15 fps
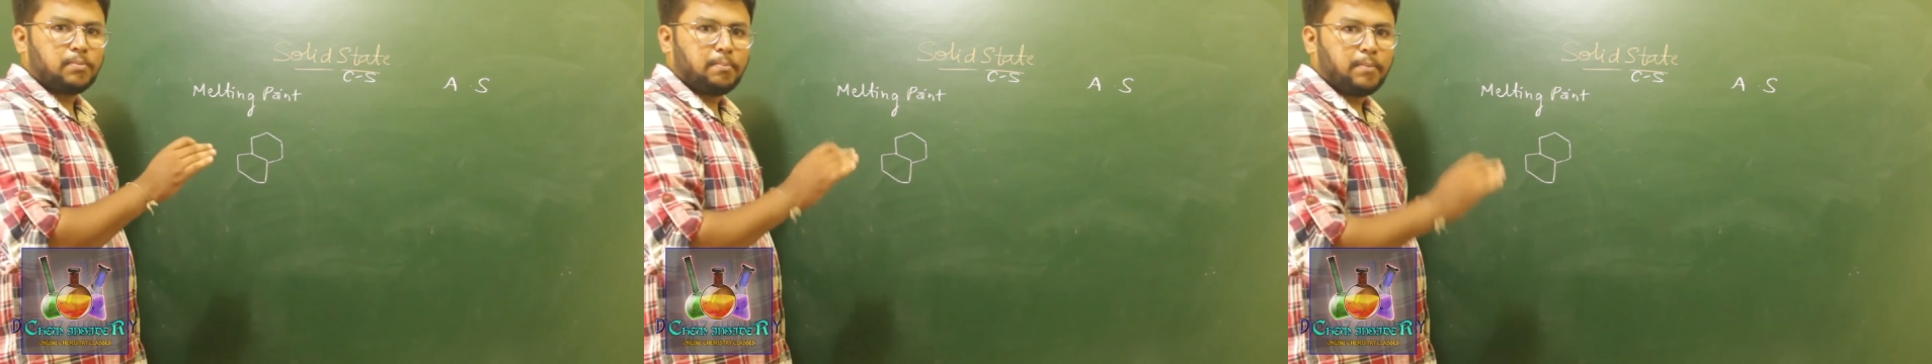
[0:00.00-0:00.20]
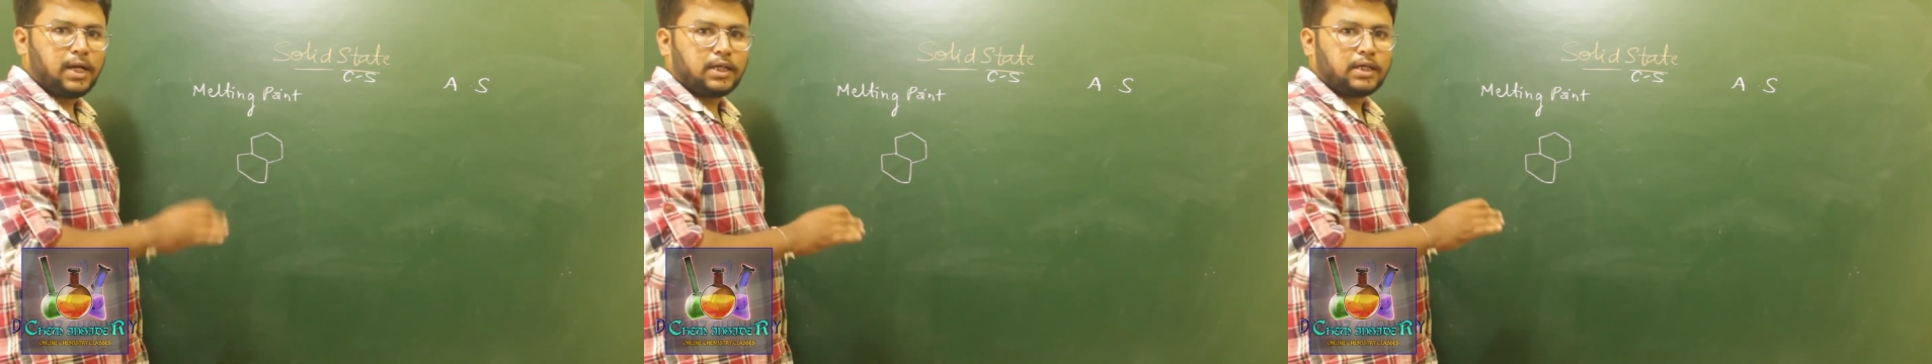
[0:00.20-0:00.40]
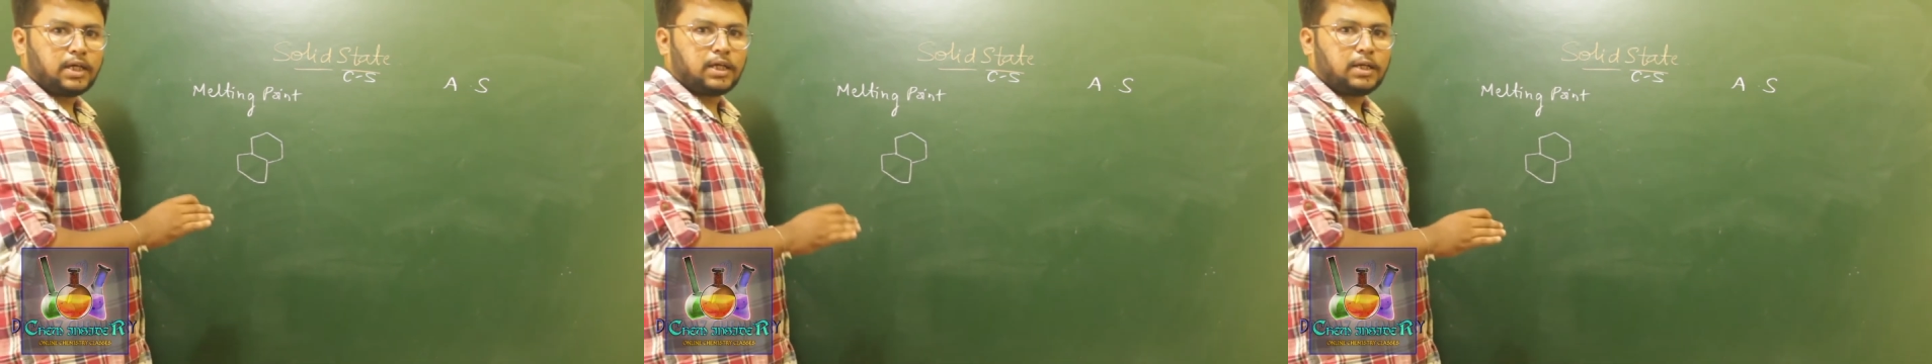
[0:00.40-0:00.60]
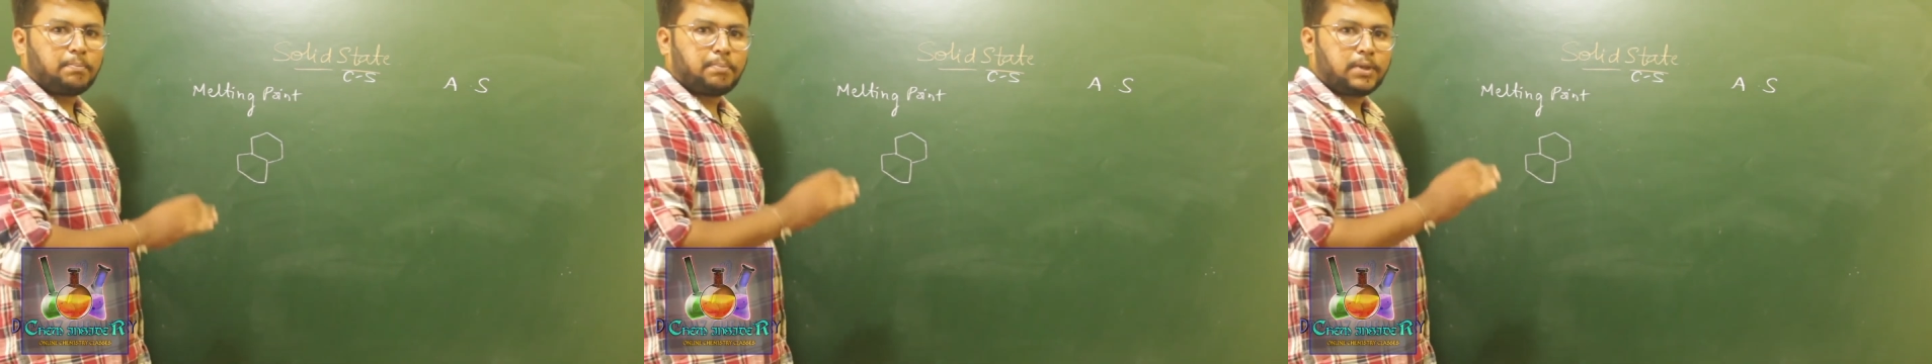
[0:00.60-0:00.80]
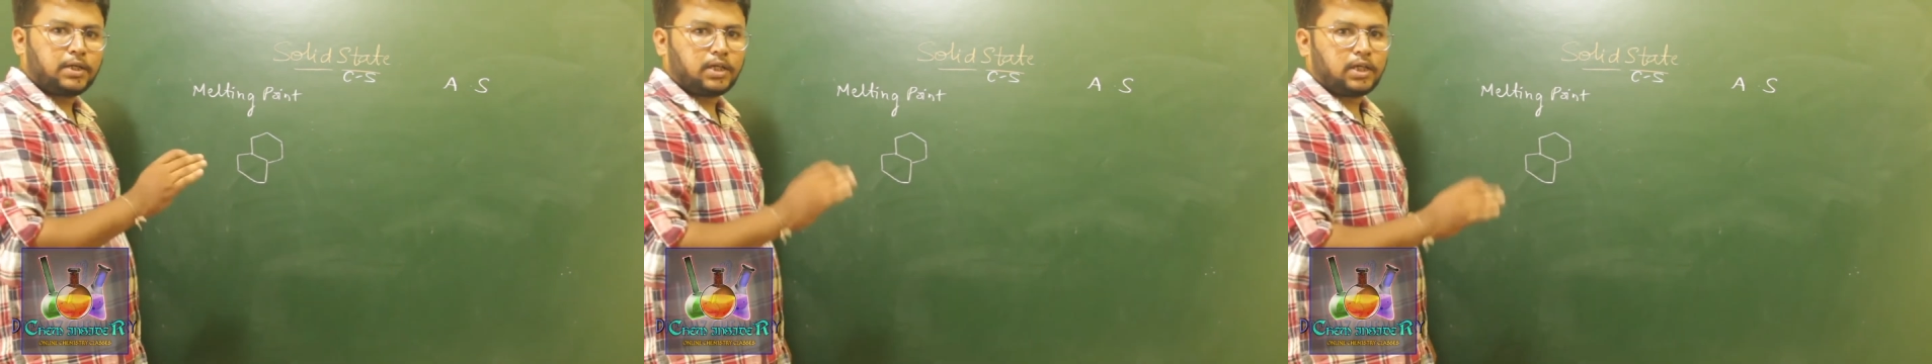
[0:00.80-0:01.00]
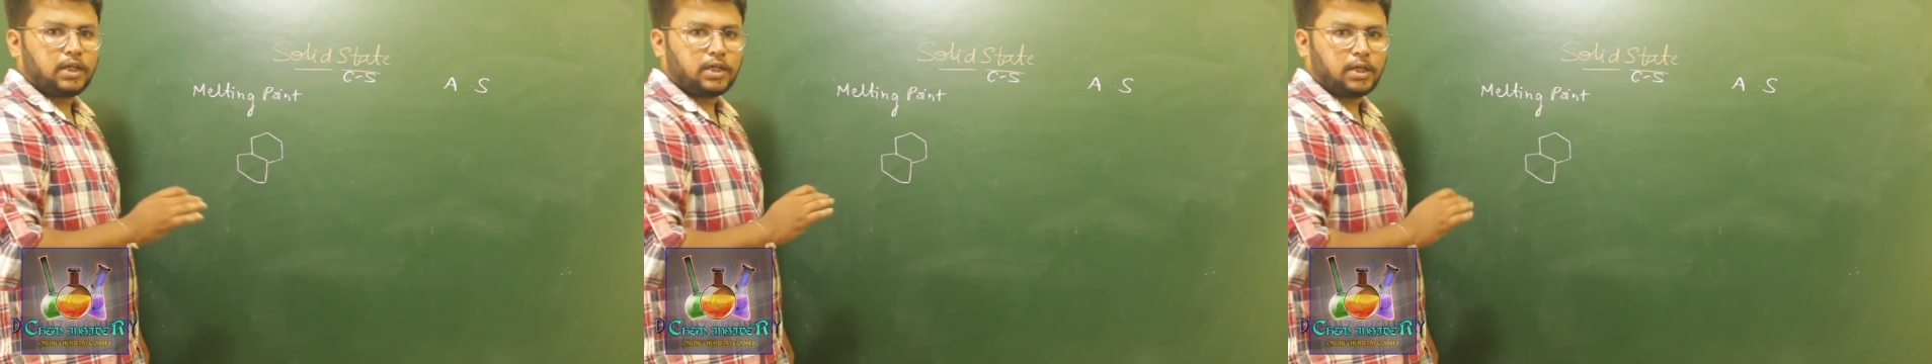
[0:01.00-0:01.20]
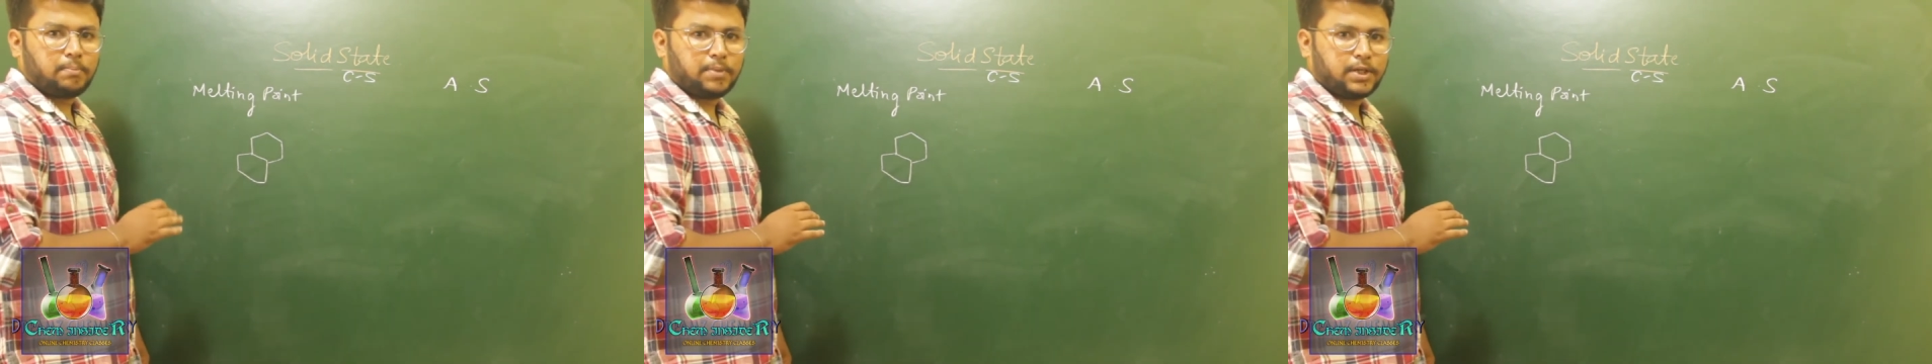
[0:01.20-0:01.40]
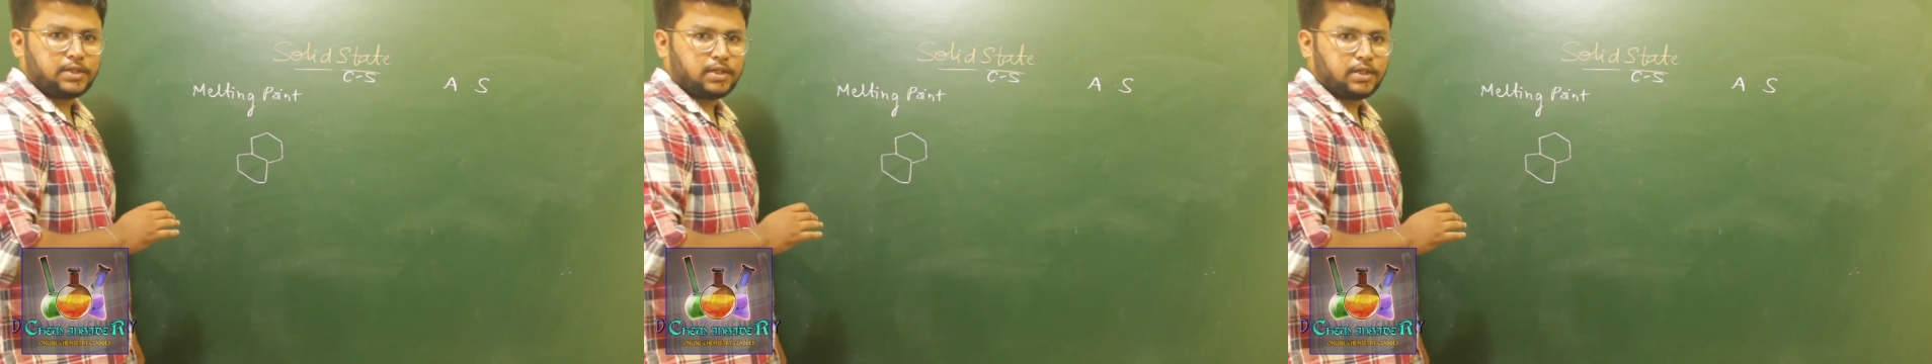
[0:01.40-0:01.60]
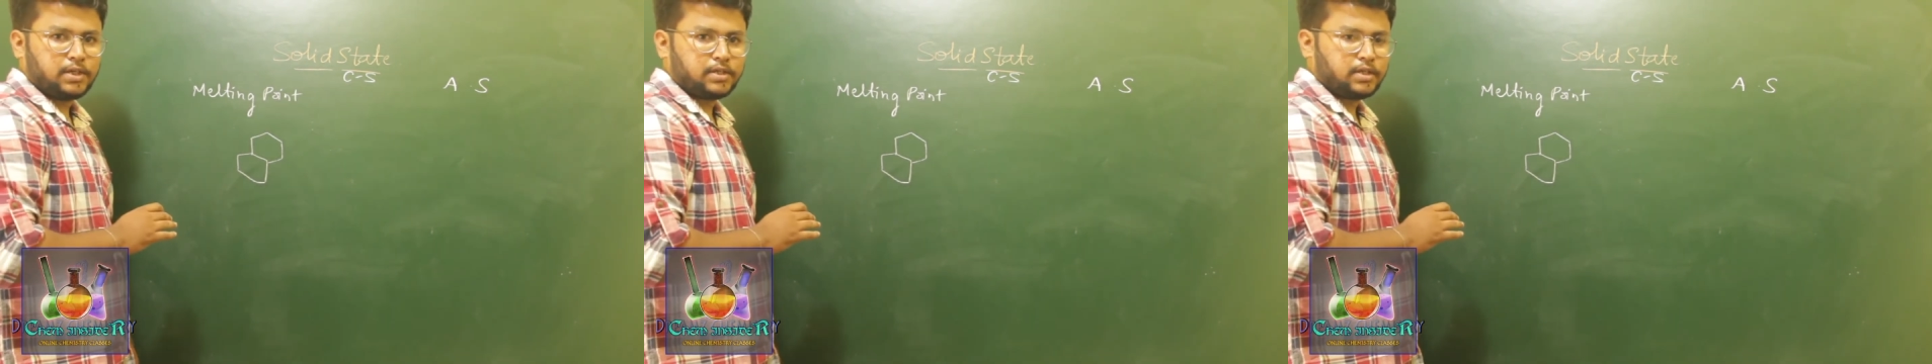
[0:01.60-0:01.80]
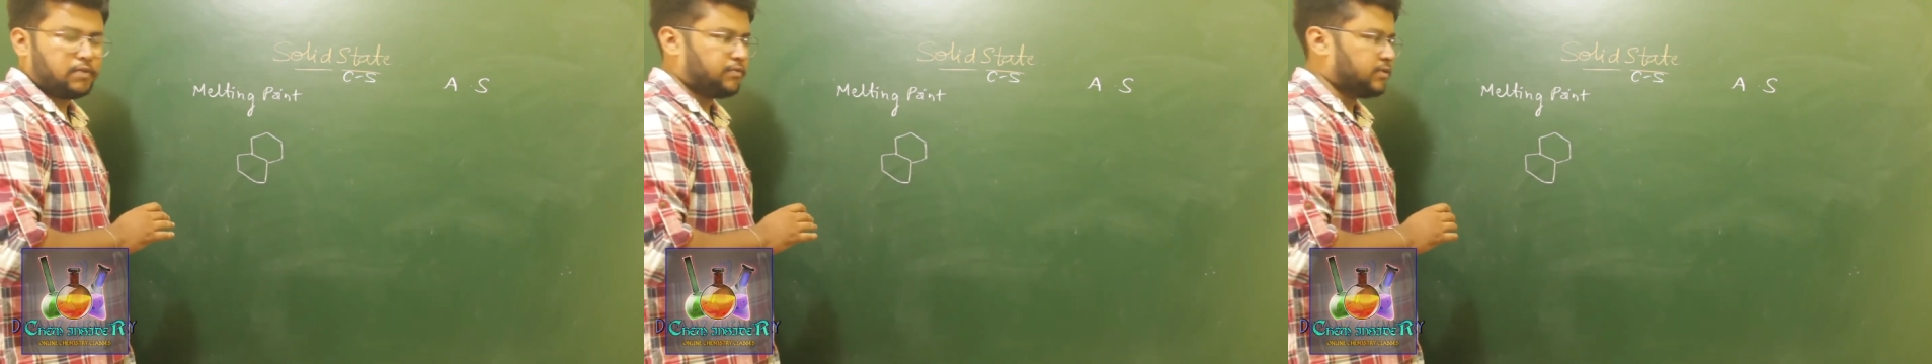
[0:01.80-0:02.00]
at a particular temperature itself.
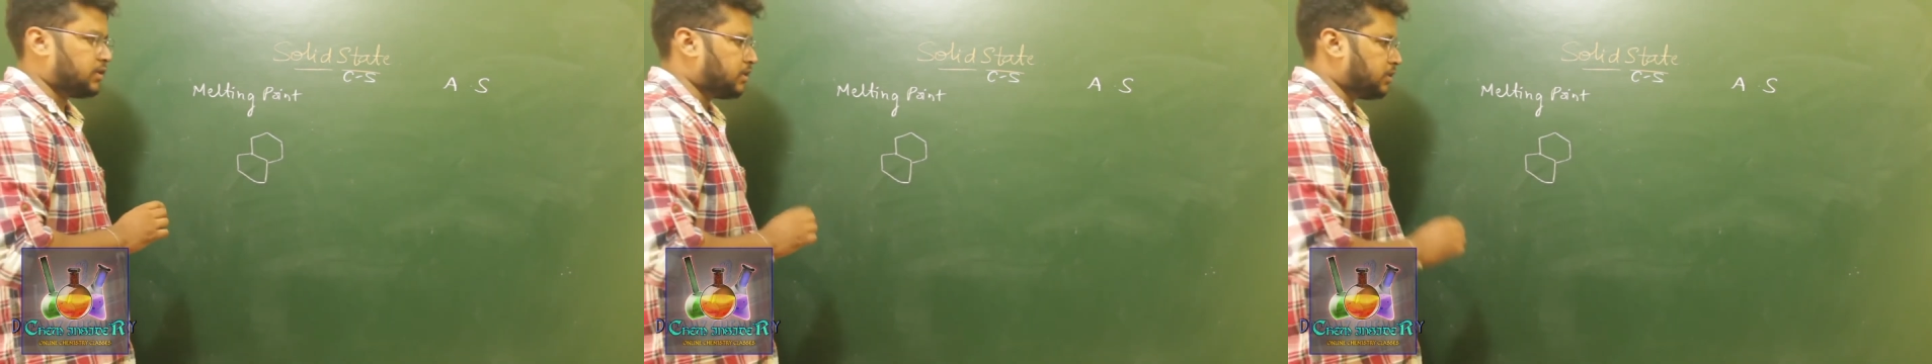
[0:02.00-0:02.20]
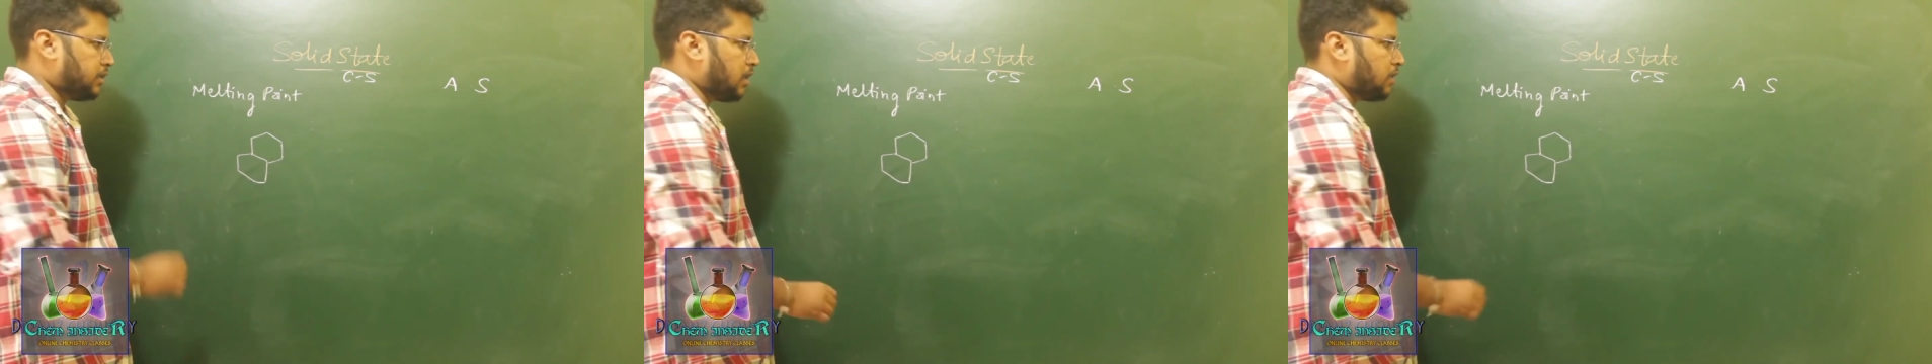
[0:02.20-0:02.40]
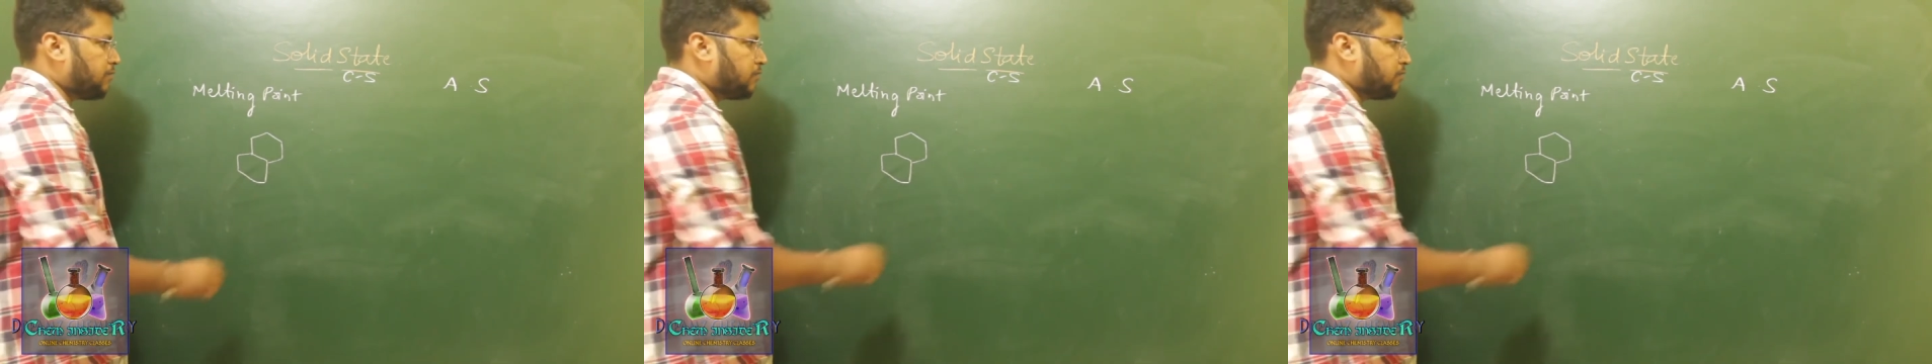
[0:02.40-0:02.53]
Therefore,